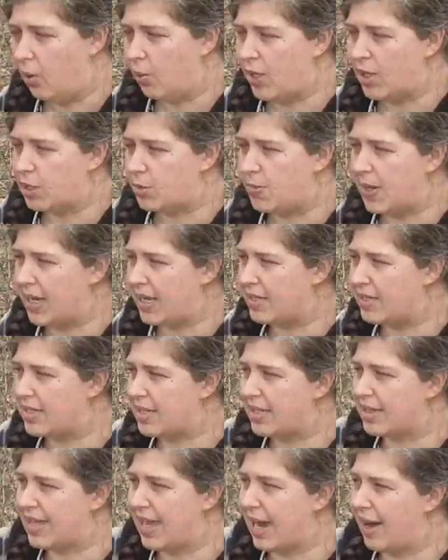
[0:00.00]
which means
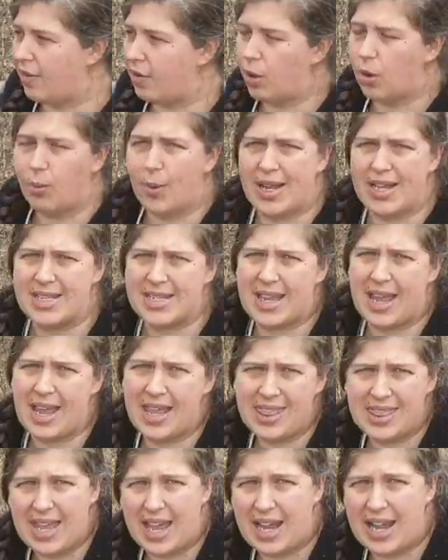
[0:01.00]
that they're always
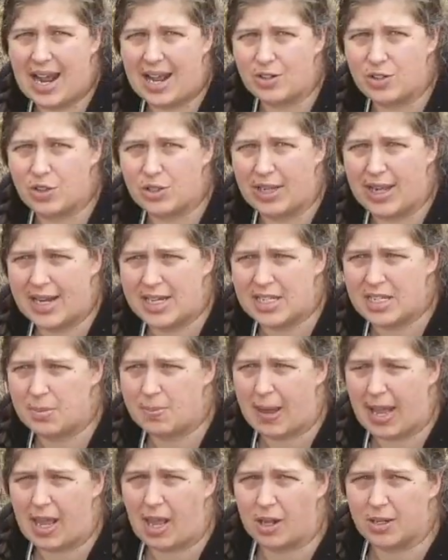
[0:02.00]
getting their natural
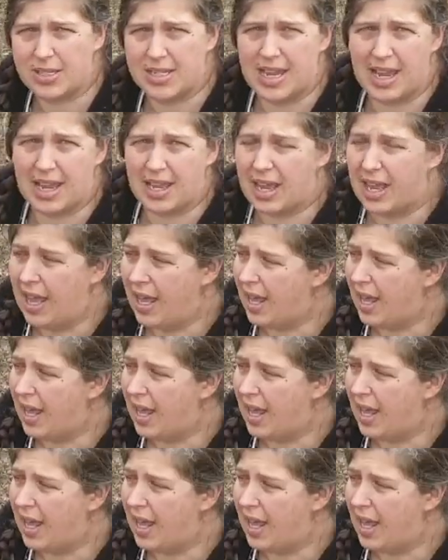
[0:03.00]
antibiotic.